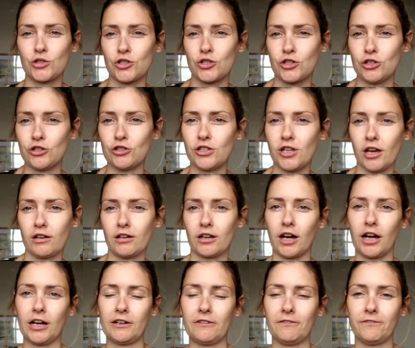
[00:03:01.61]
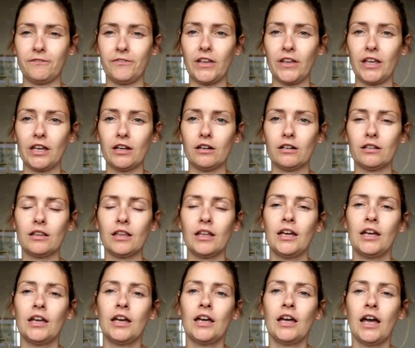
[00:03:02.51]
studio kind of feel.
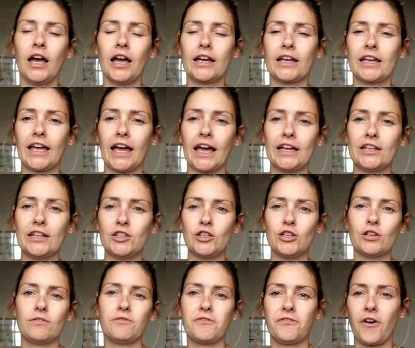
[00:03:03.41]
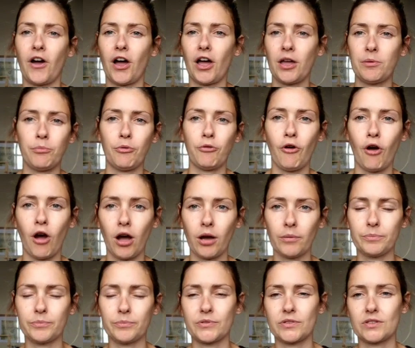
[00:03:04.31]
Again, you can find
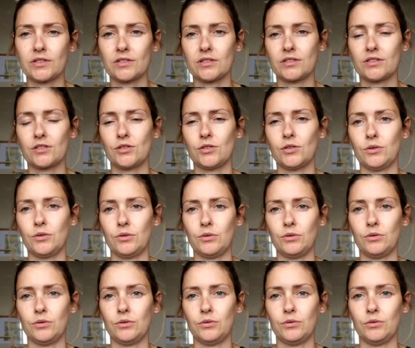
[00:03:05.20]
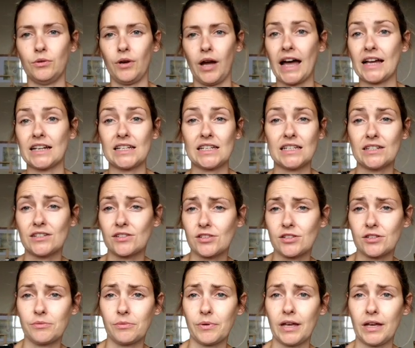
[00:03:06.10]
props to add
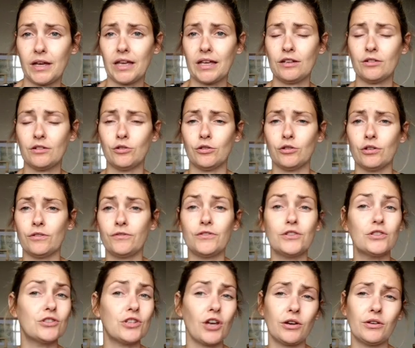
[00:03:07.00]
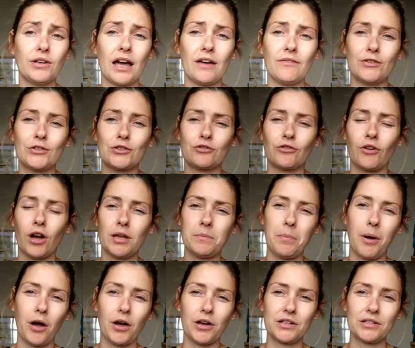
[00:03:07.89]
into it, or if you don't have a
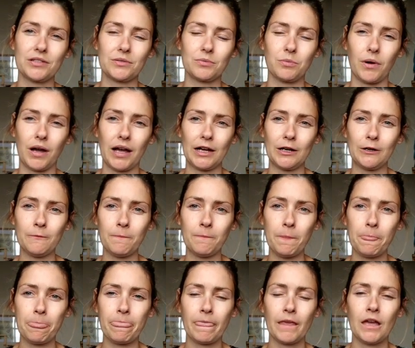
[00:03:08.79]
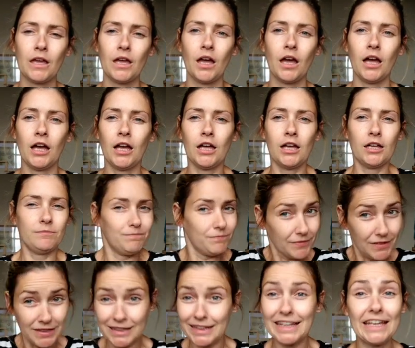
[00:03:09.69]
tripod as well,
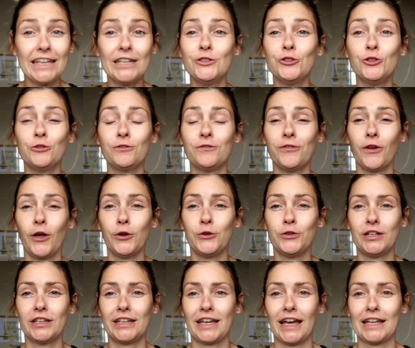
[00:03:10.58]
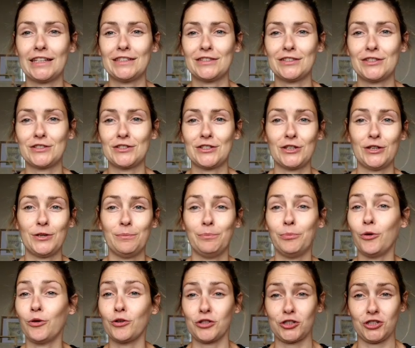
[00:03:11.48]
lean your phone against a
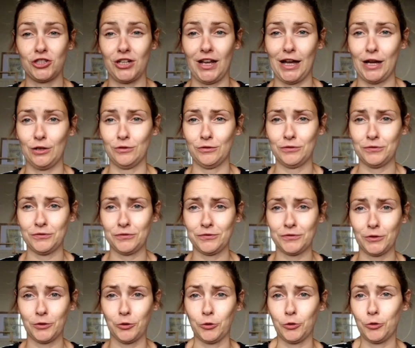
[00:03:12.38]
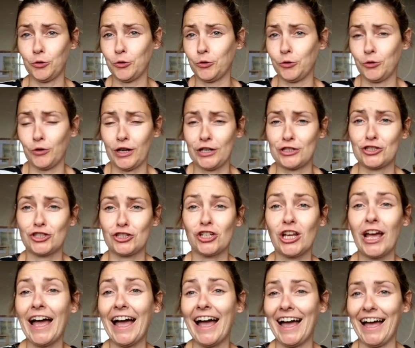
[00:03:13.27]
bookshelf or a
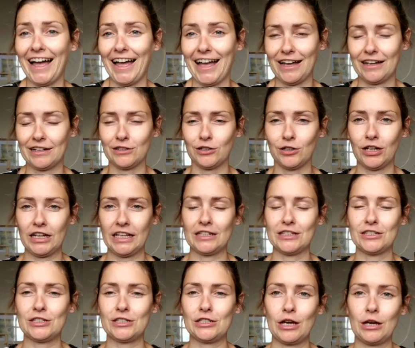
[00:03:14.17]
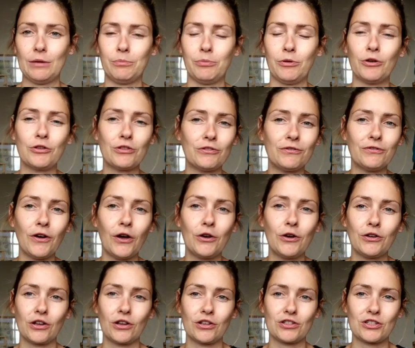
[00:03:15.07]
chair and put the
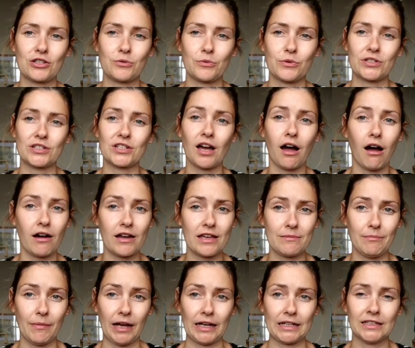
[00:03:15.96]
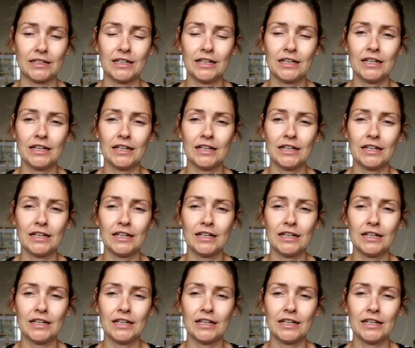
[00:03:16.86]
phone onto a timer.